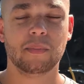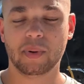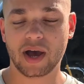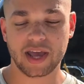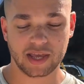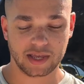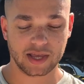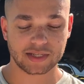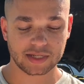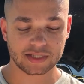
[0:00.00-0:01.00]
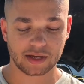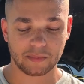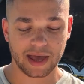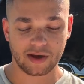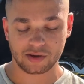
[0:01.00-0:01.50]
but it doesn't
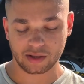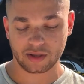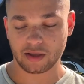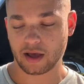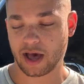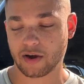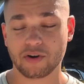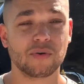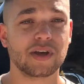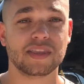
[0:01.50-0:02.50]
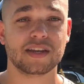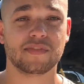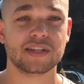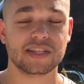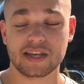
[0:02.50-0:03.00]
come out. I don't know what the
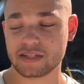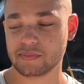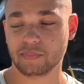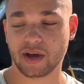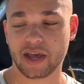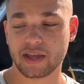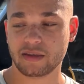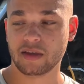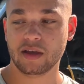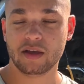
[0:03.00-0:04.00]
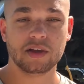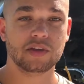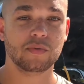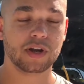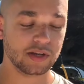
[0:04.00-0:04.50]
difference is, but
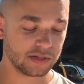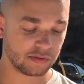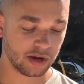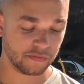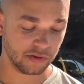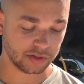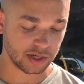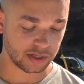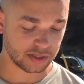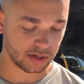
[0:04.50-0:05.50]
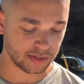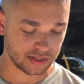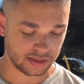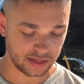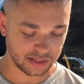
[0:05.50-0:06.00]
you want to use the right filter. So it's
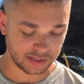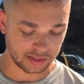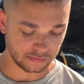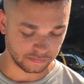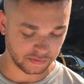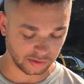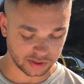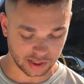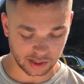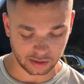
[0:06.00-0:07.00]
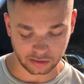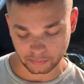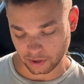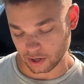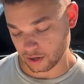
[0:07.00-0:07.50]
this filter. The
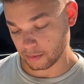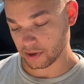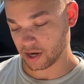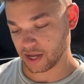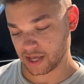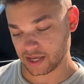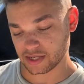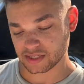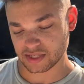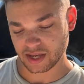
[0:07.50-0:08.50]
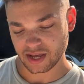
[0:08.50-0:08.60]
part number is